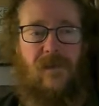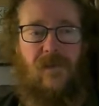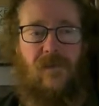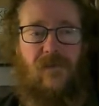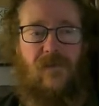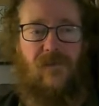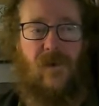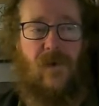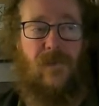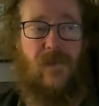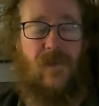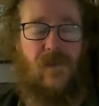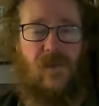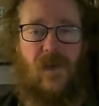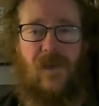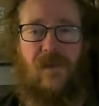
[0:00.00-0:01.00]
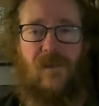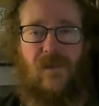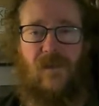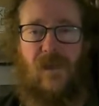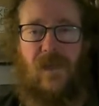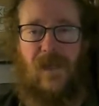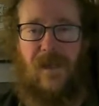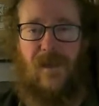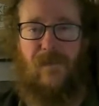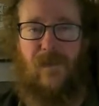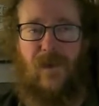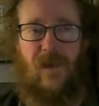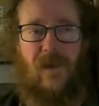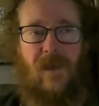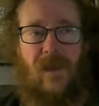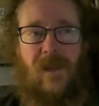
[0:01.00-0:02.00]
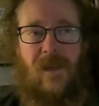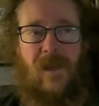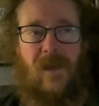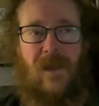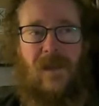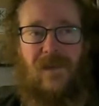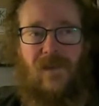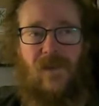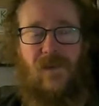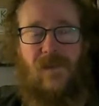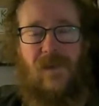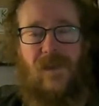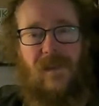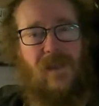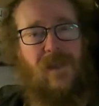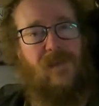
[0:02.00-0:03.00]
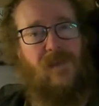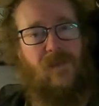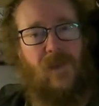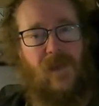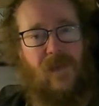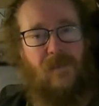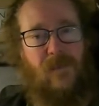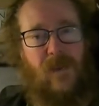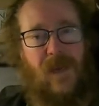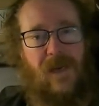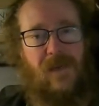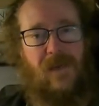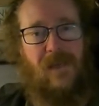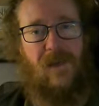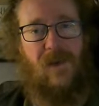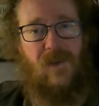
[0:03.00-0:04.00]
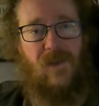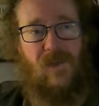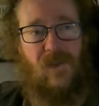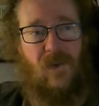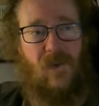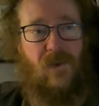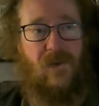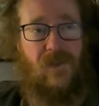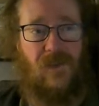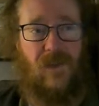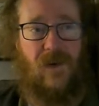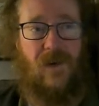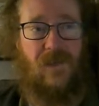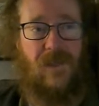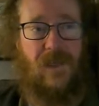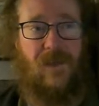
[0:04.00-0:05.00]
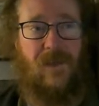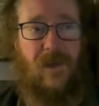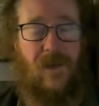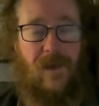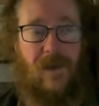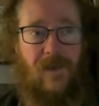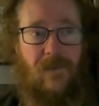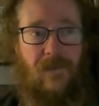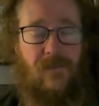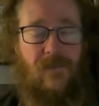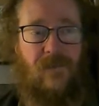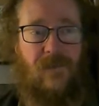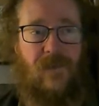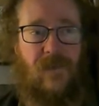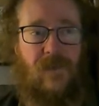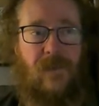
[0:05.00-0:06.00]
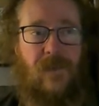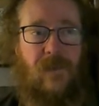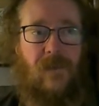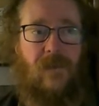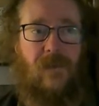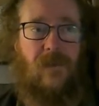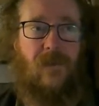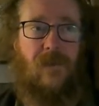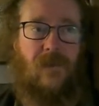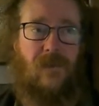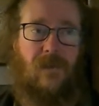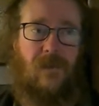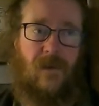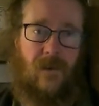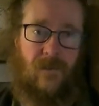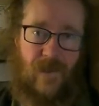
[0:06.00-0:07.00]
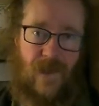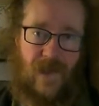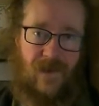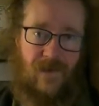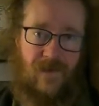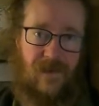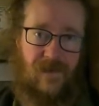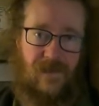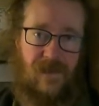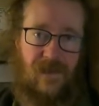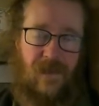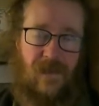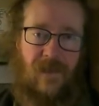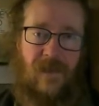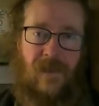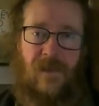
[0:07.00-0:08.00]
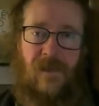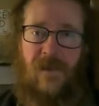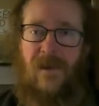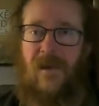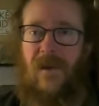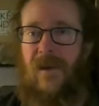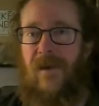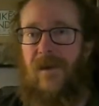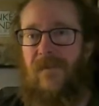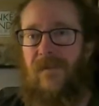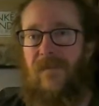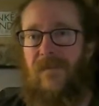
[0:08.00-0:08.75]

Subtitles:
from the truck to the camper, I don't think that should be impacting our solar charging of our batteries. I